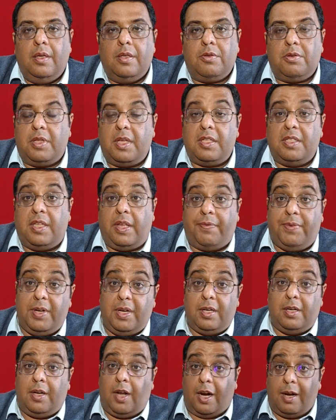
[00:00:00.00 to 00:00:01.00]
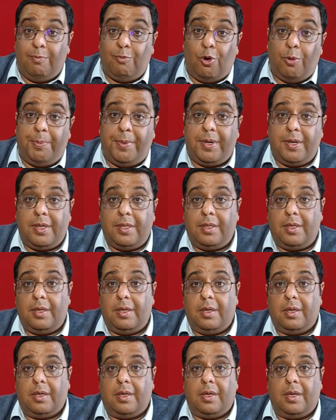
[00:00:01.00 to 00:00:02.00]
So there's never a dull moment in
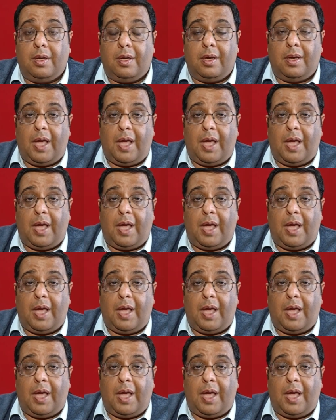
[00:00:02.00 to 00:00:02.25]
the